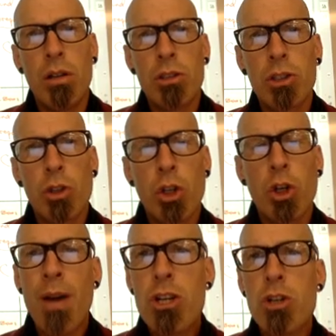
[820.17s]
So your
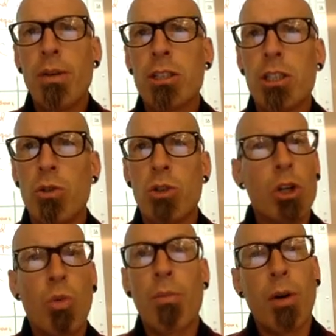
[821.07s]
measurements that you took
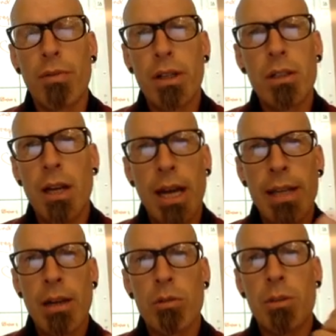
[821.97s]
weren't perfect, and
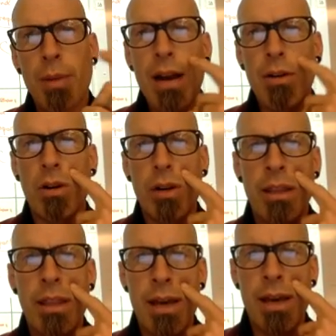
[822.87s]
there was some error
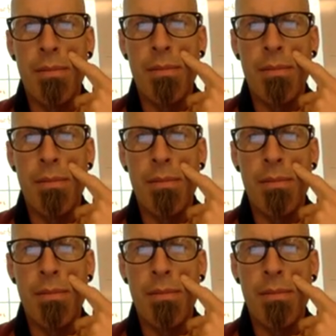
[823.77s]
in them.